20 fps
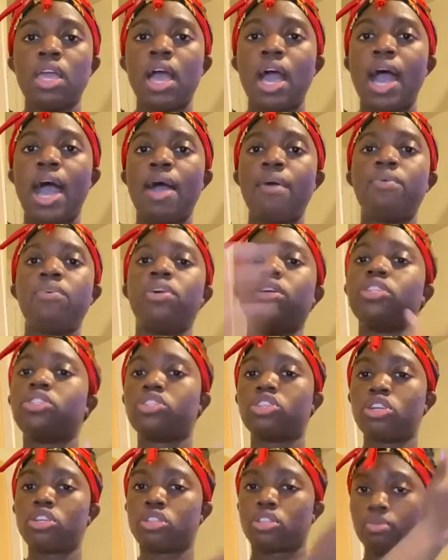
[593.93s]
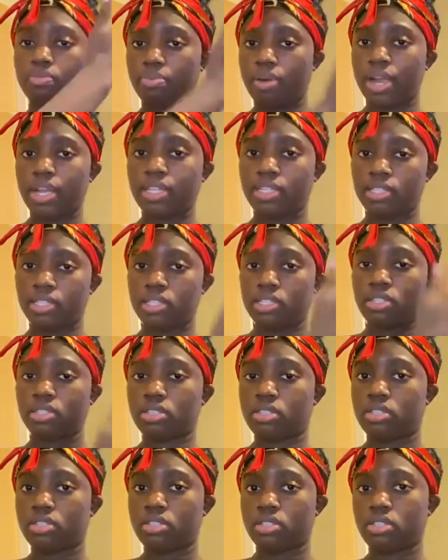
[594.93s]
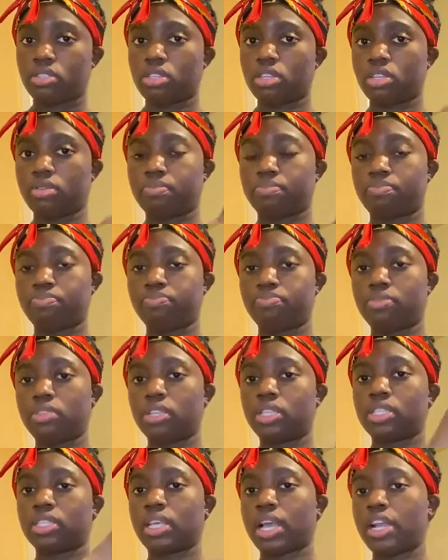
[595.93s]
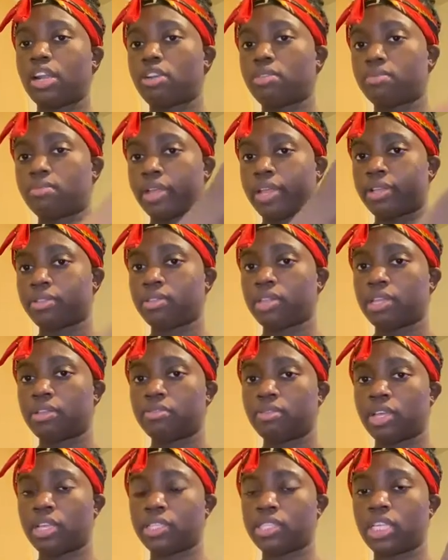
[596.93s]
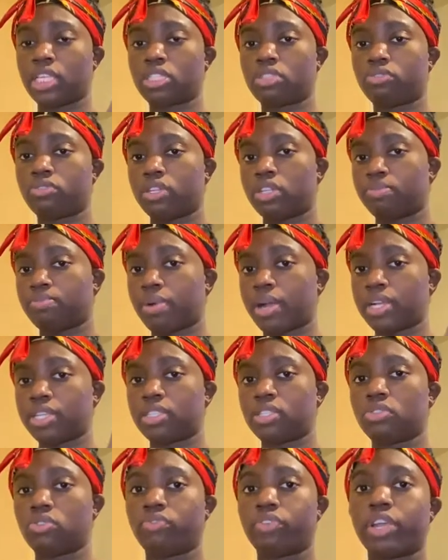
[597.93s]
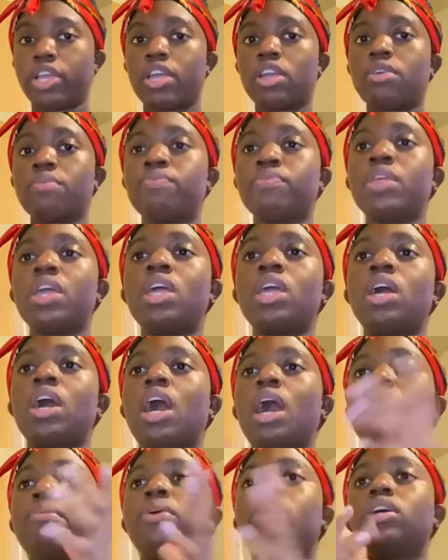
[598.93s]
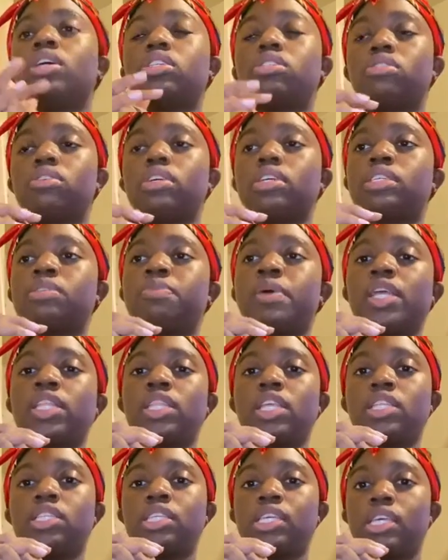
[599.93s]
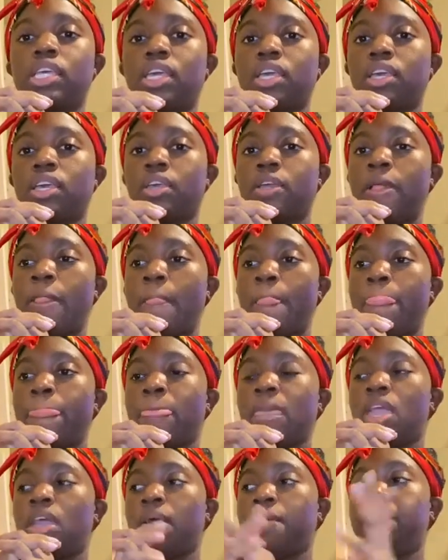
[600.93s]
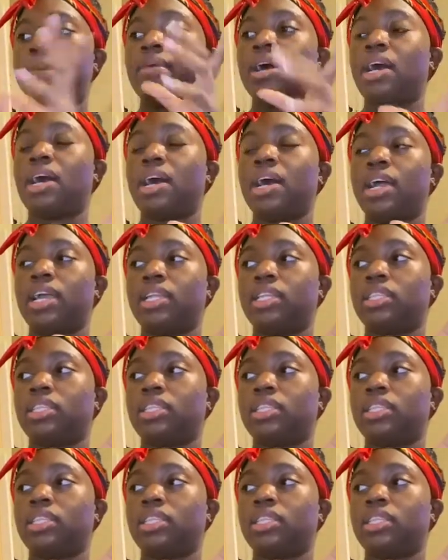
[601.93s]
I will insert the prices, the designer accessory prices over here. I'm also expecting to get my